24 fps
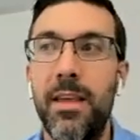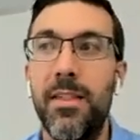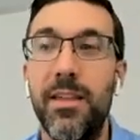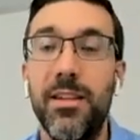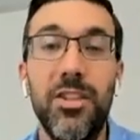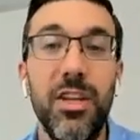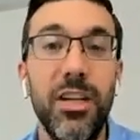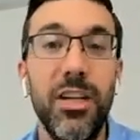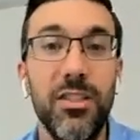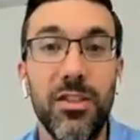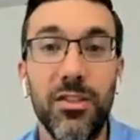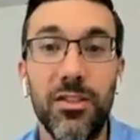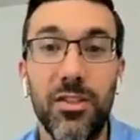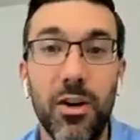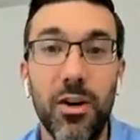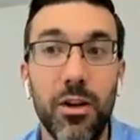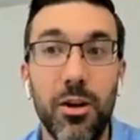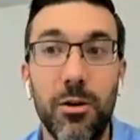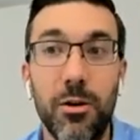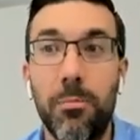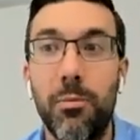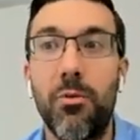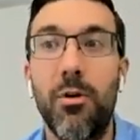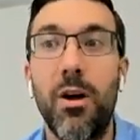the chances are
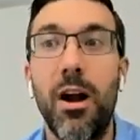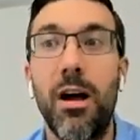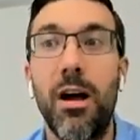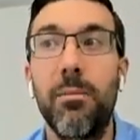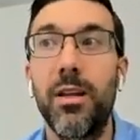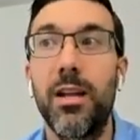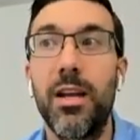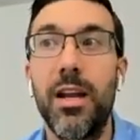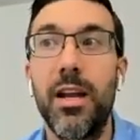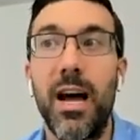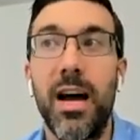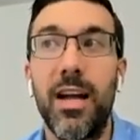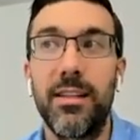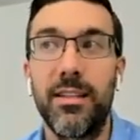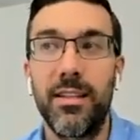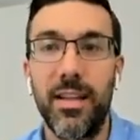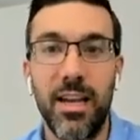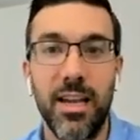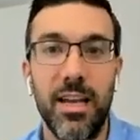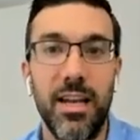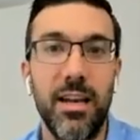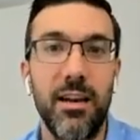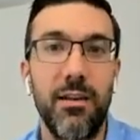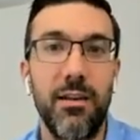you're probably not
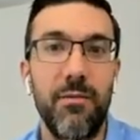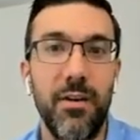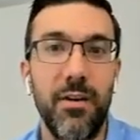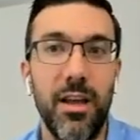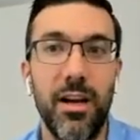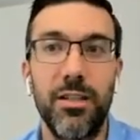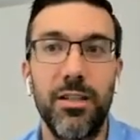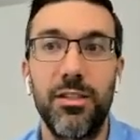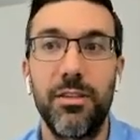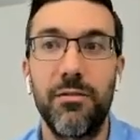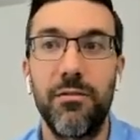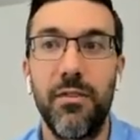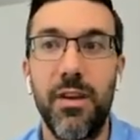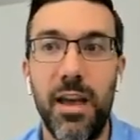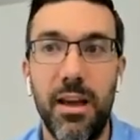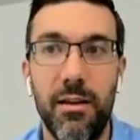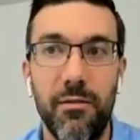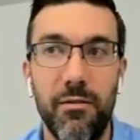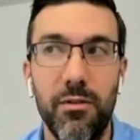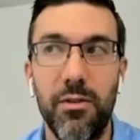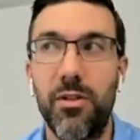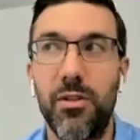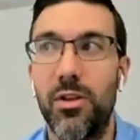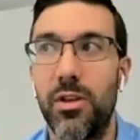taking advantage of
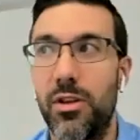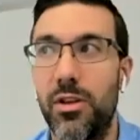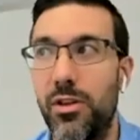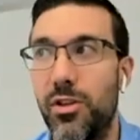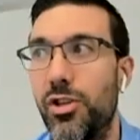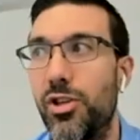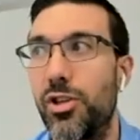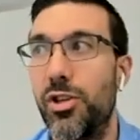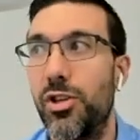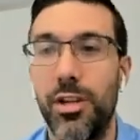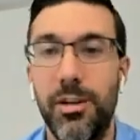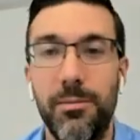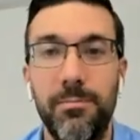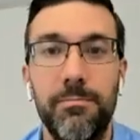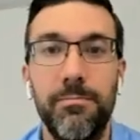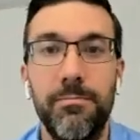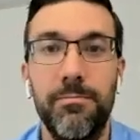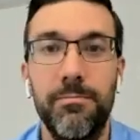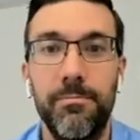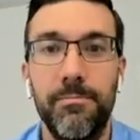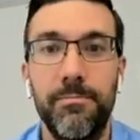everything you should.